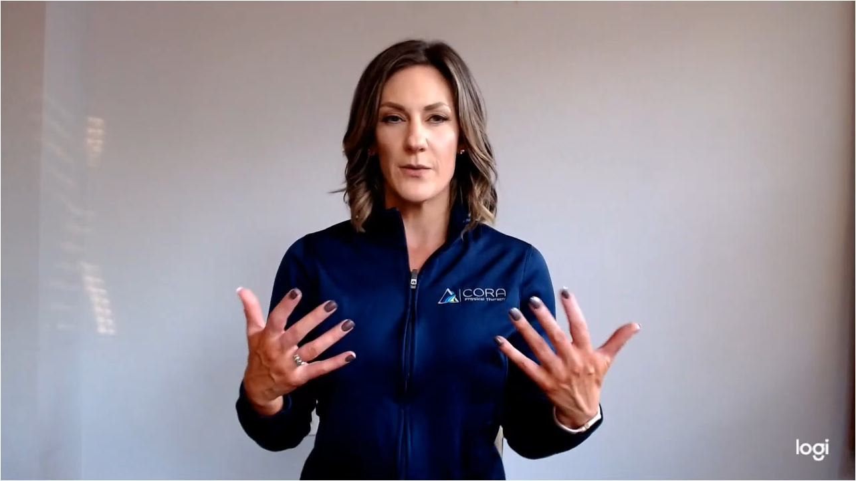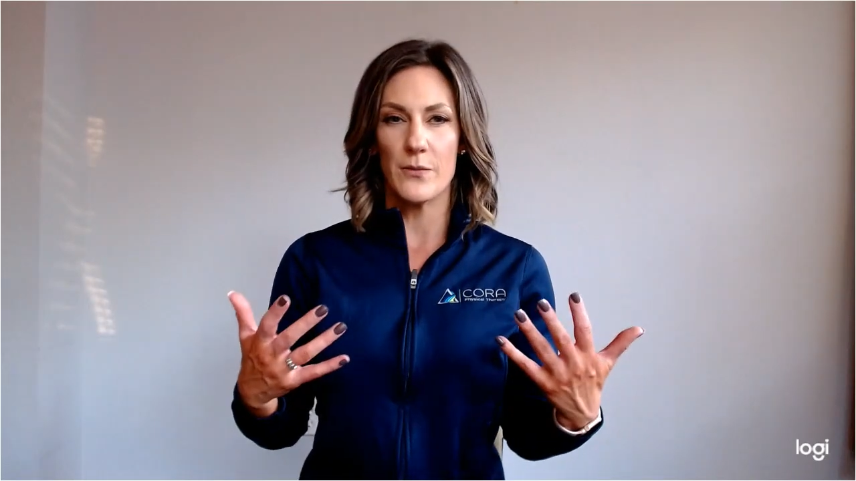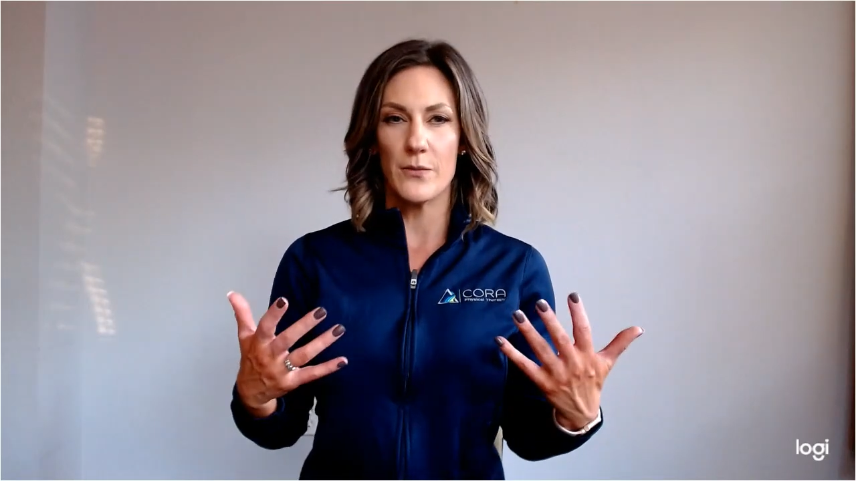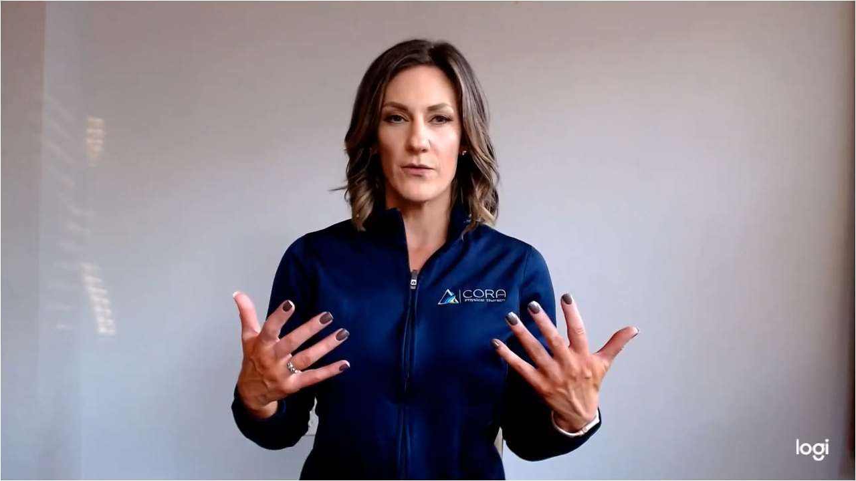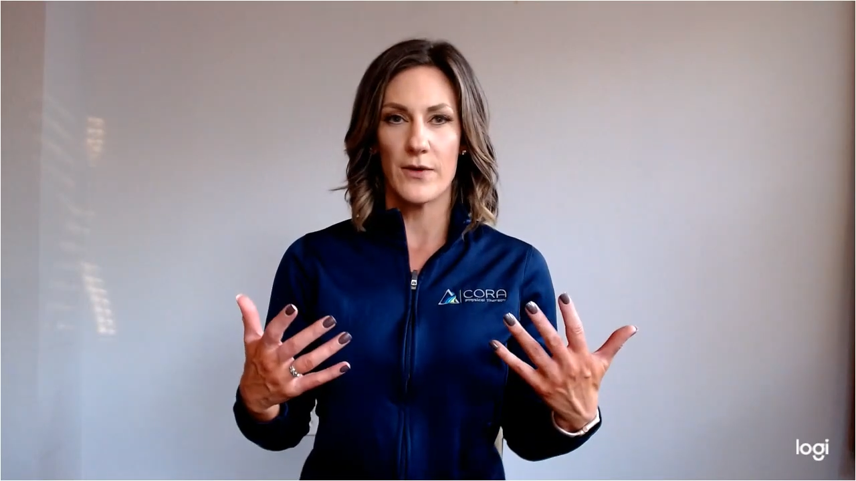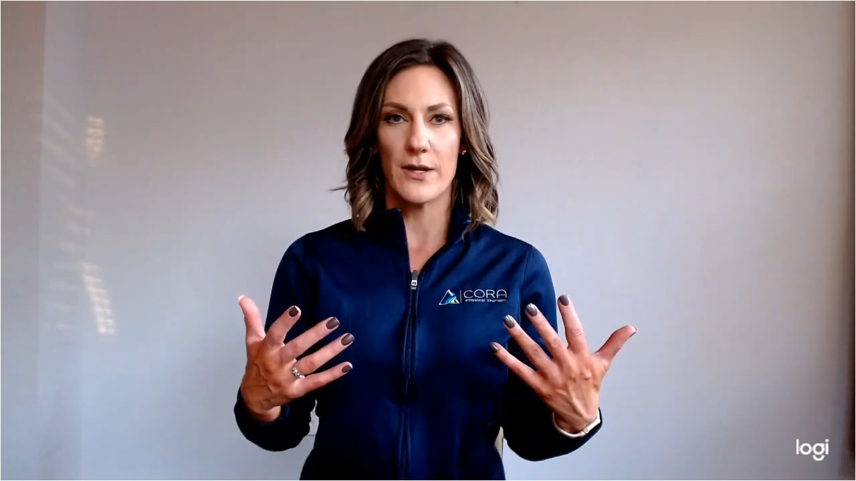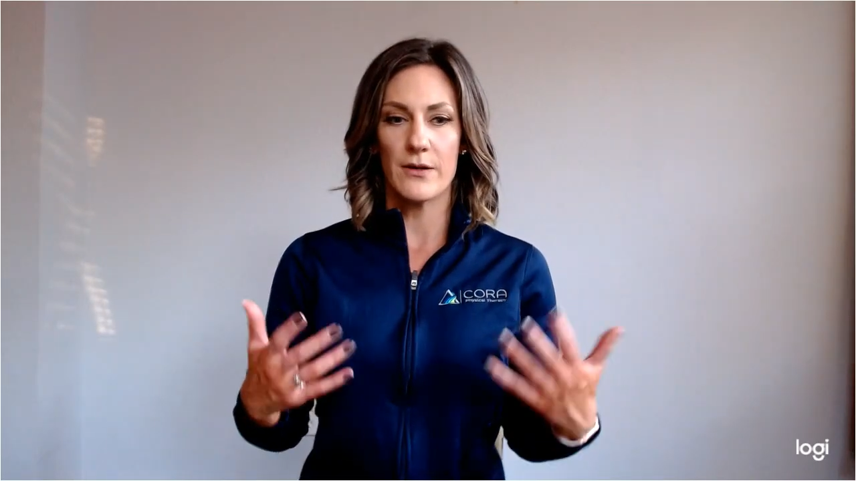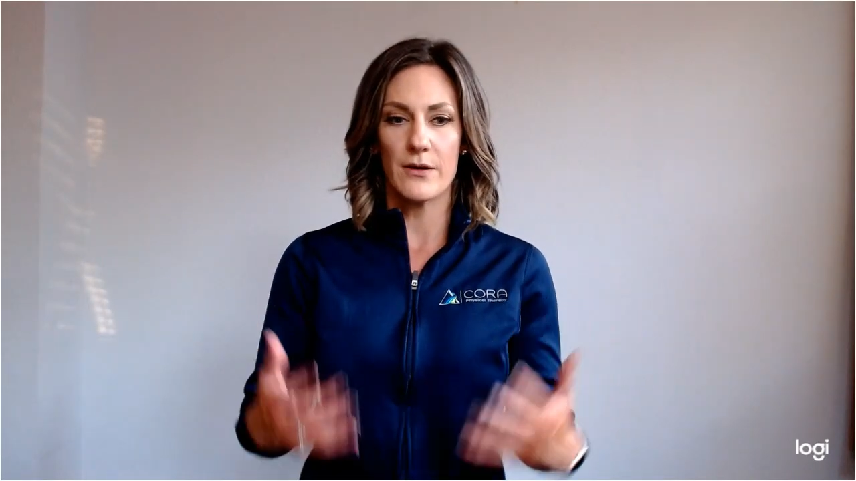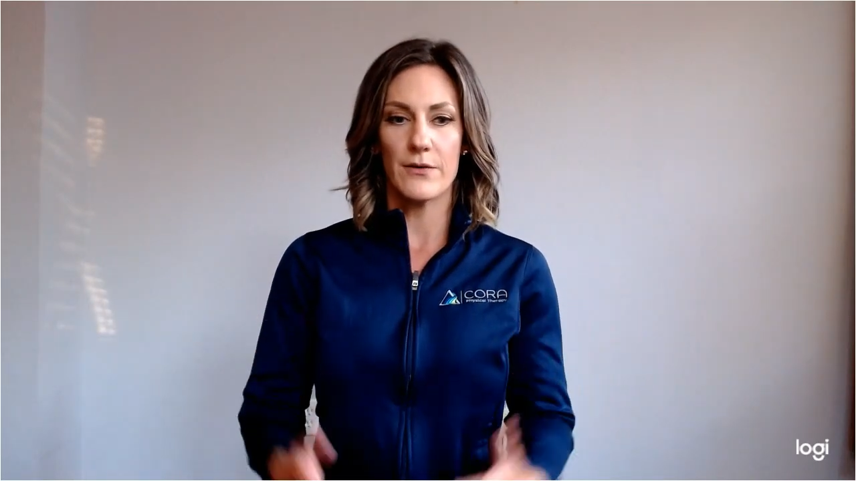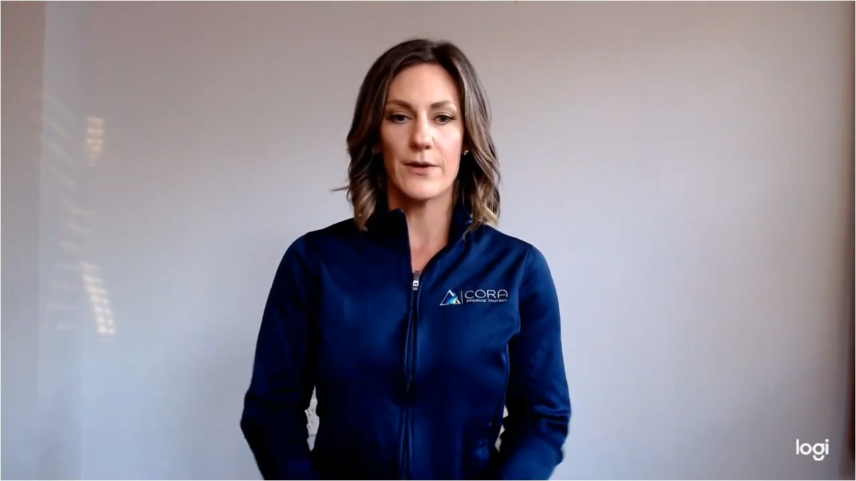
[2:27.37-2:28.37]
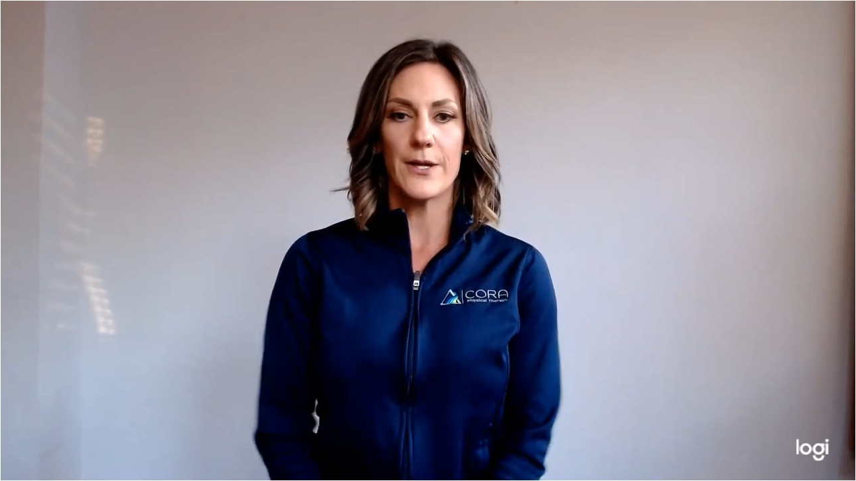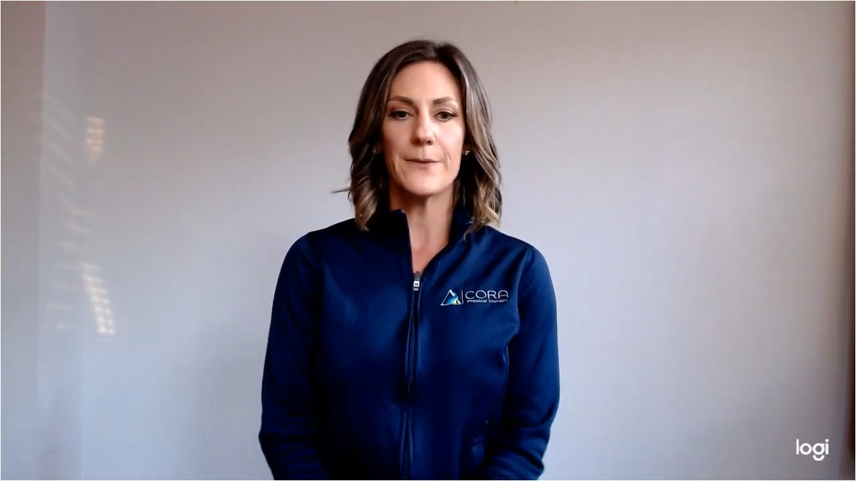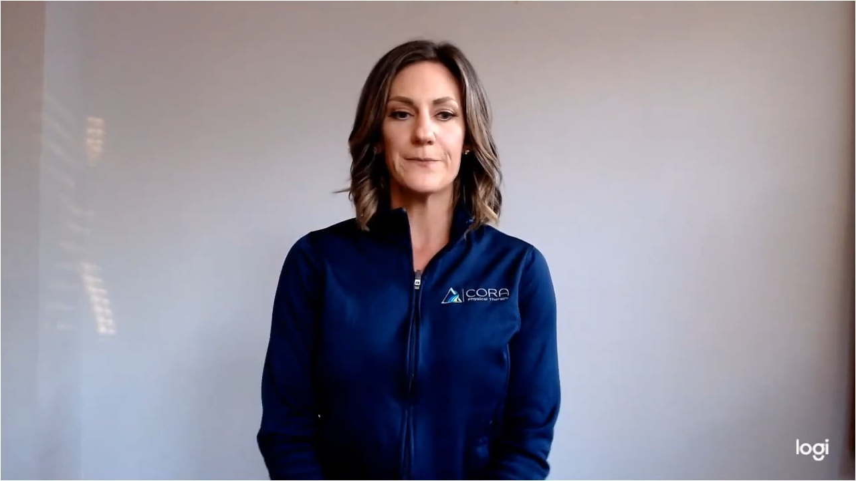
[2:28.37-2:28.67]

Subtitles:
it moving, all right?